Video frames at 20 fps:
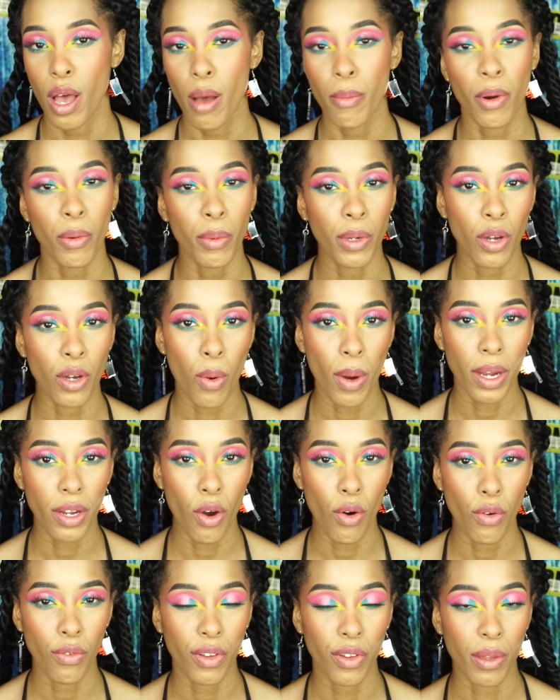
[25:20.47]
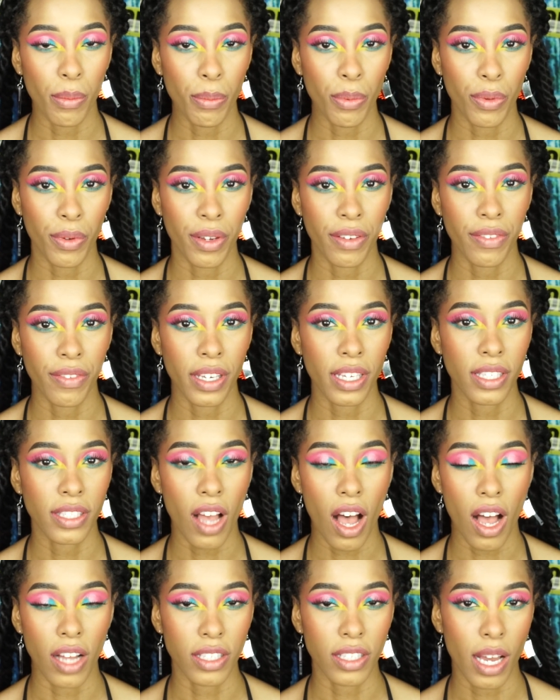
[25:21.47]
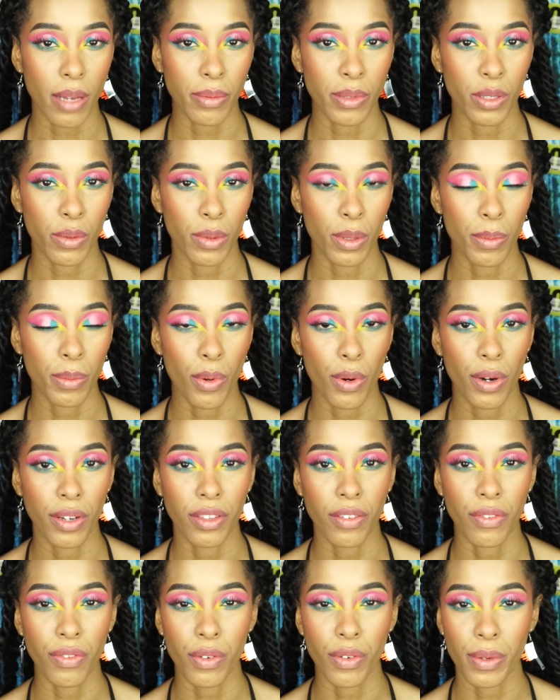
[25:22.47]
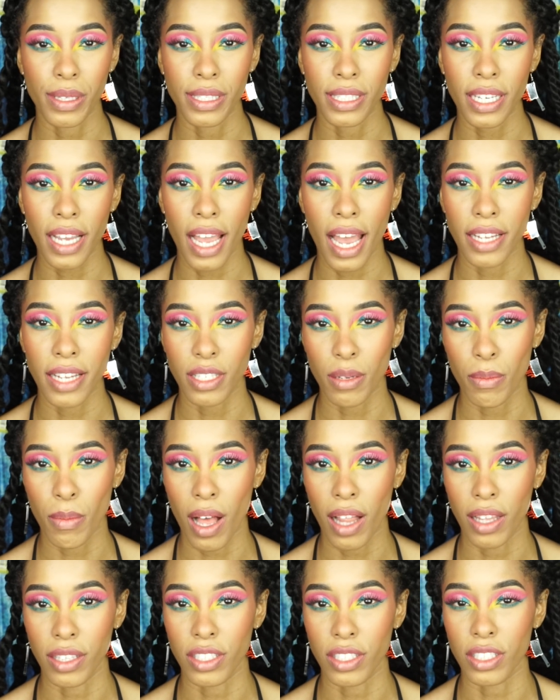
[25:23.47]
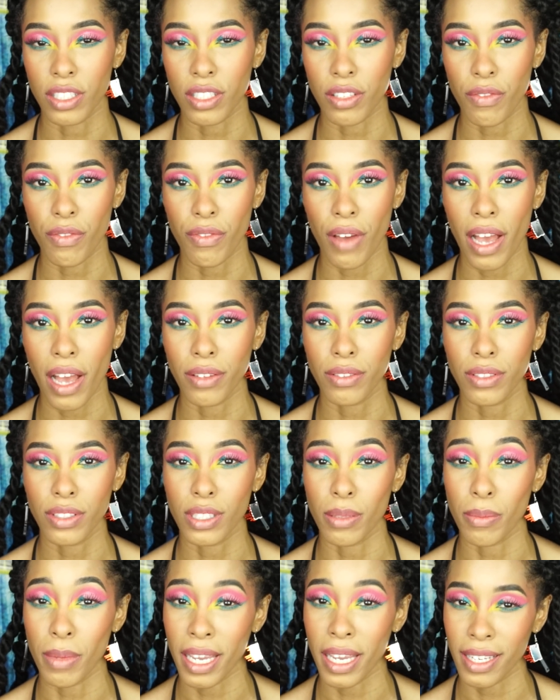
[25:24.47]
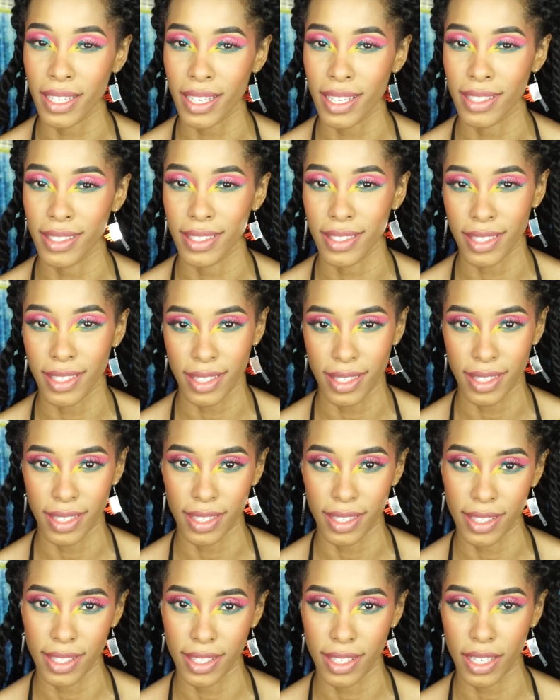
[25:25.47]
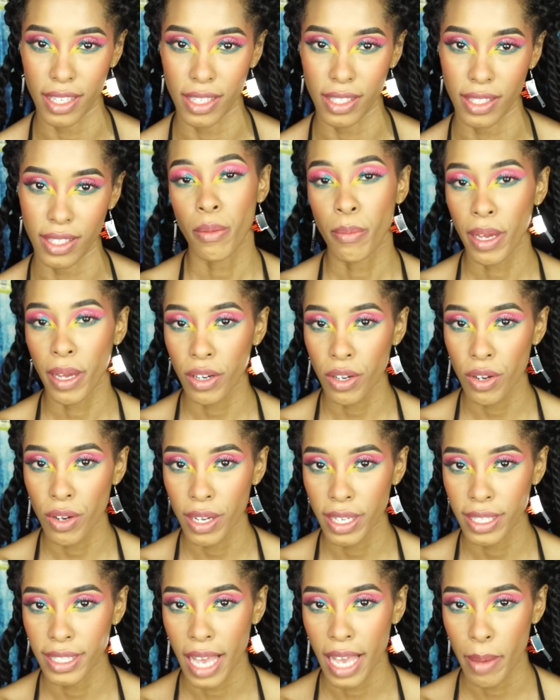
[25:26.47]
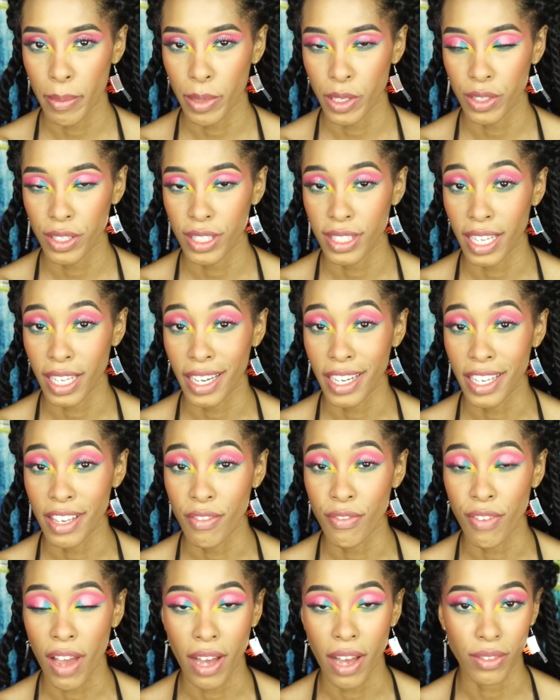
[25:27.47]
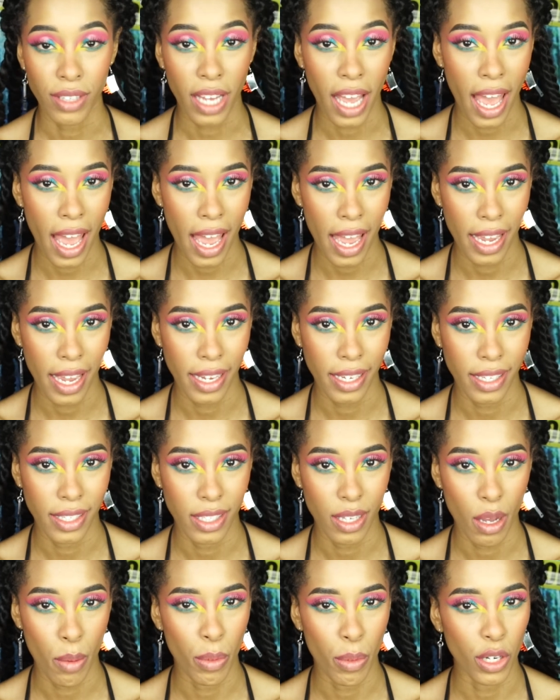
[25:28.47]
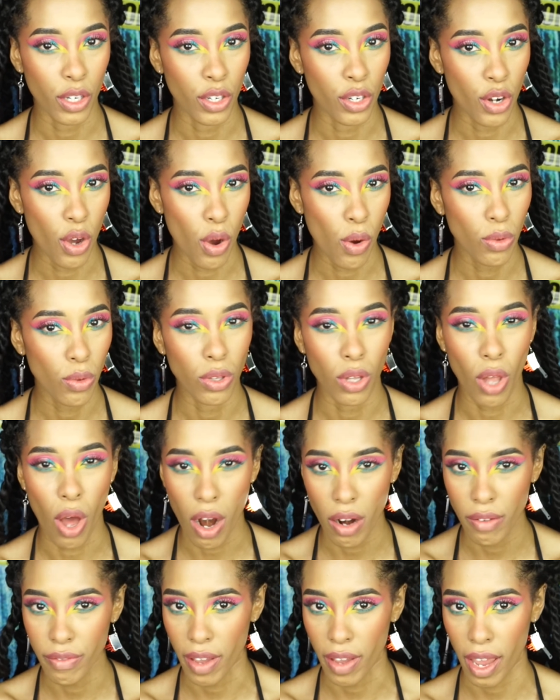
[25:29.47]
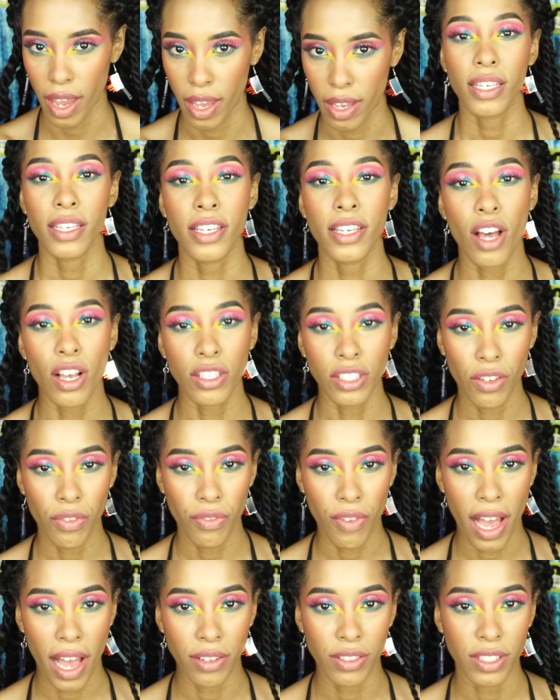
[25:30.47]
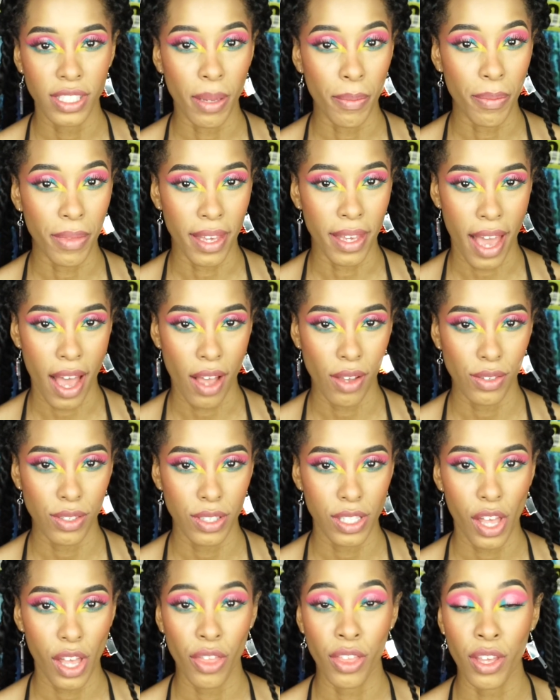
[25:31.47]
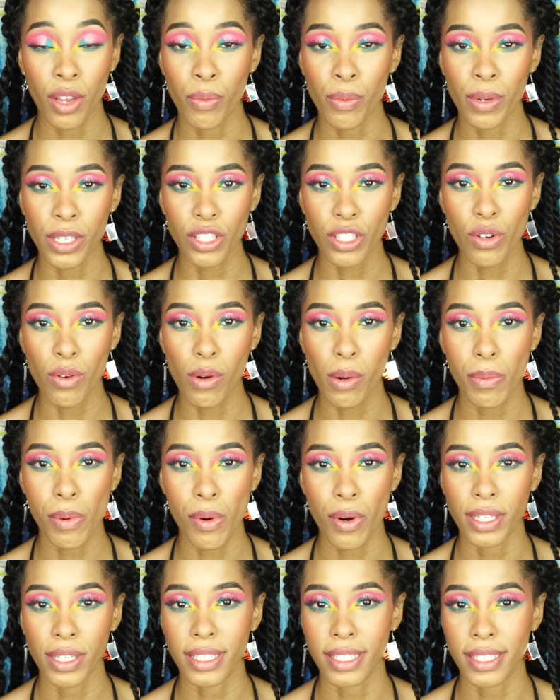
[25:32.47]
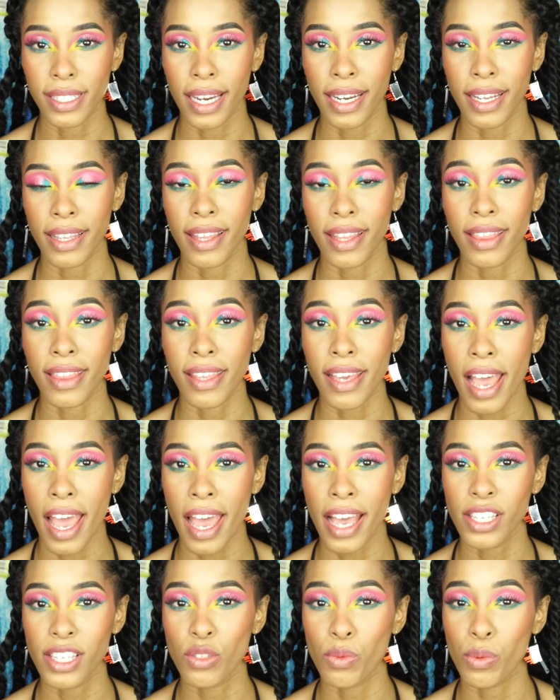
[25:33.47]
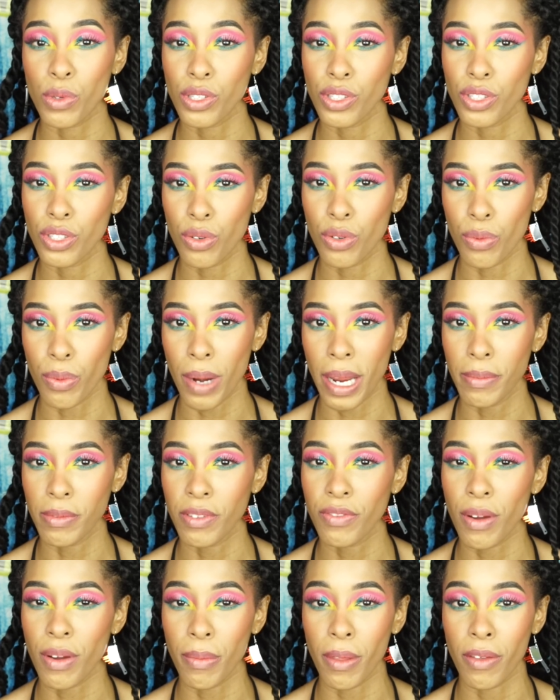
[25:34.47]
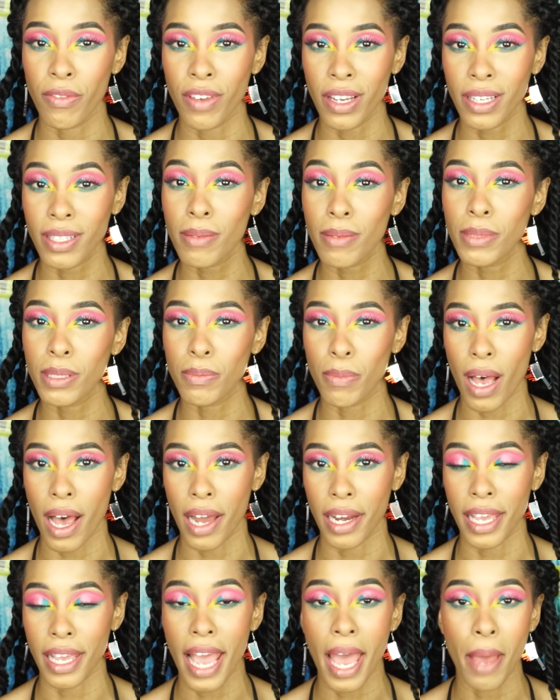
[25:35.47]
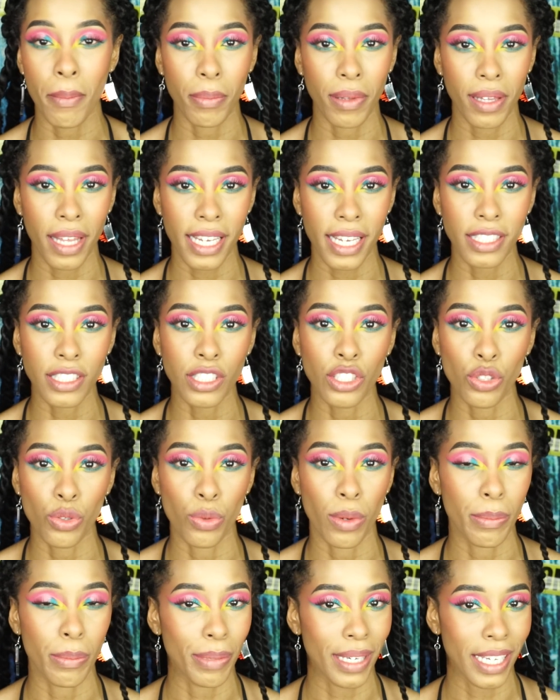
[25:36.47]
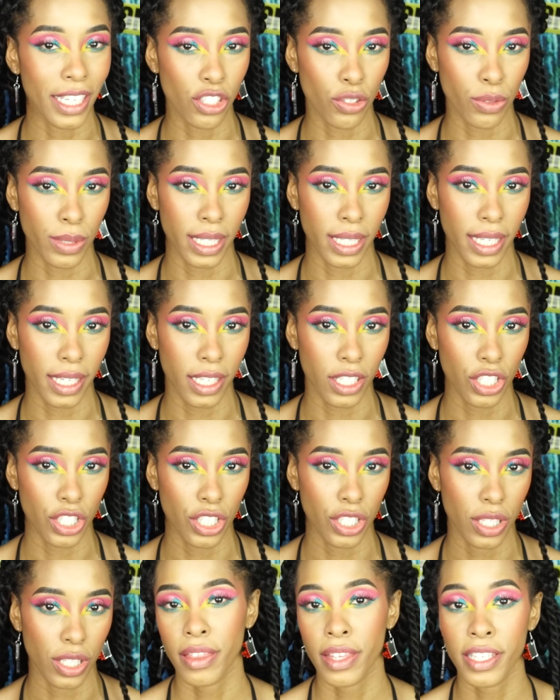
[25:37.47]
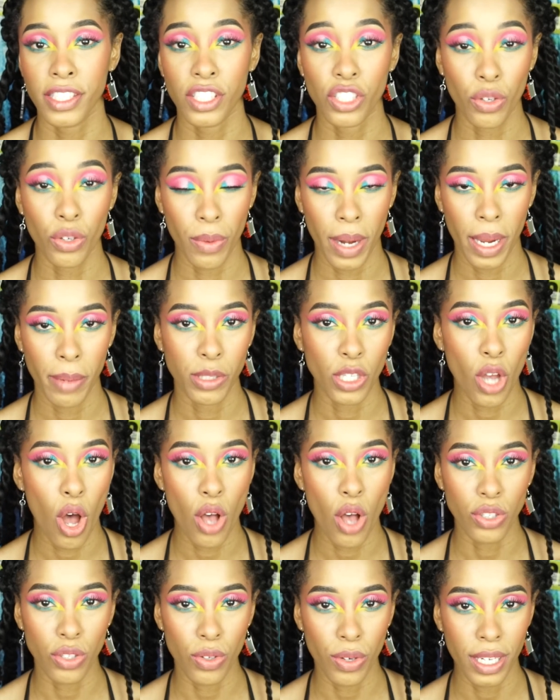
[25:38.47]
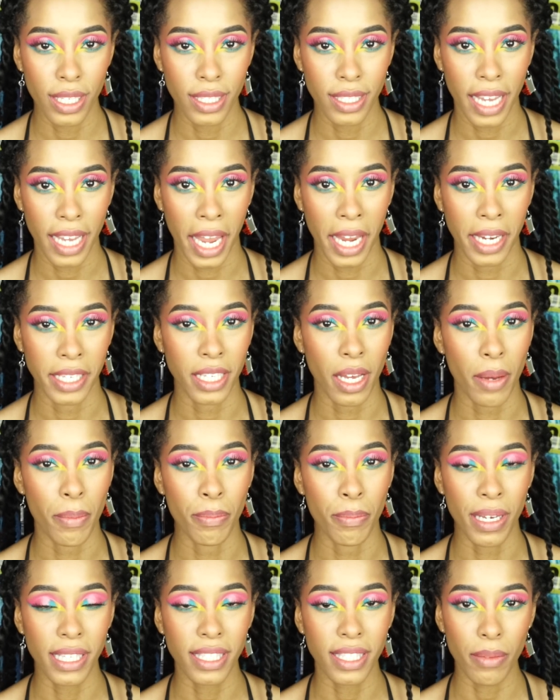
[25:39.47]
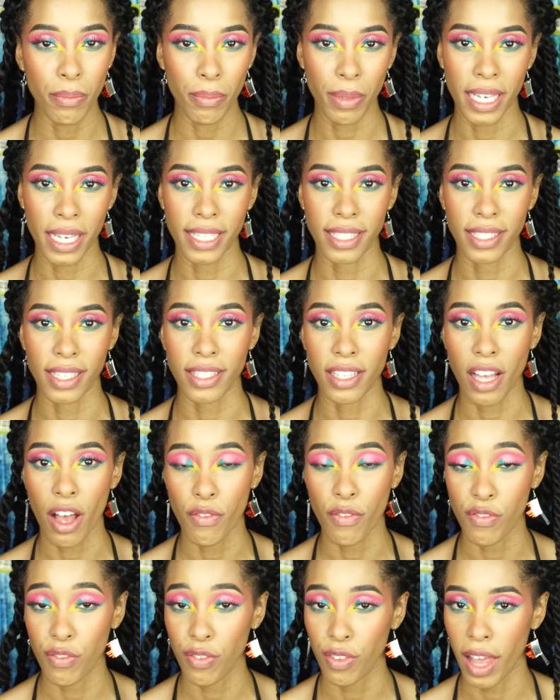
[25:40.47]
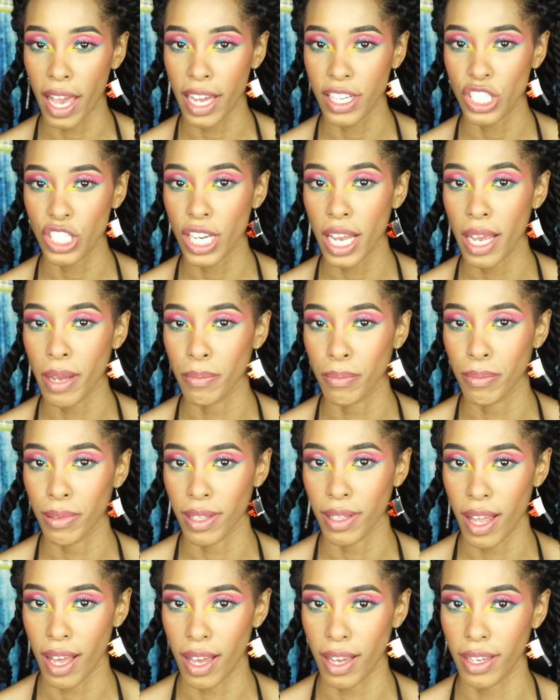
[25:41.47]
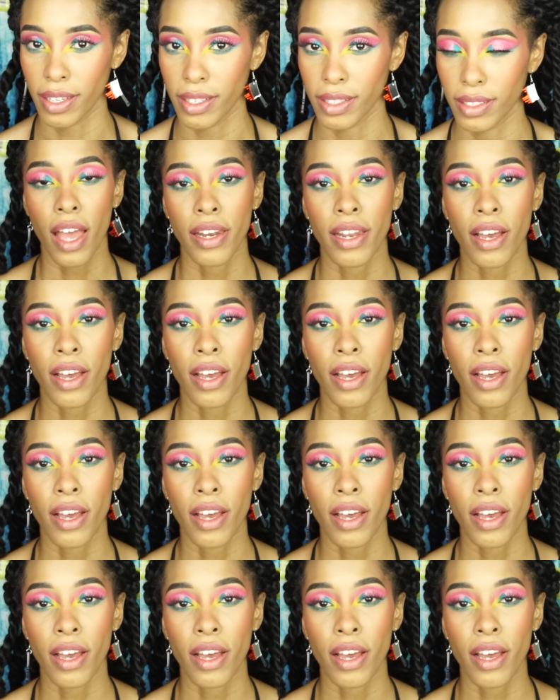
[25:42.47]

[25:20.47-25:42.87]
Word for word: But when going over the previous autopsy report, the forensic entomologist found some inconsistencies. The medical examiner said he found eggs, but no larvae. He also found something else. The original report stated that the eggs were scraped from the victim's body and placed into a petri dish. These scrapes also contained bits and pieces of flesh and blood.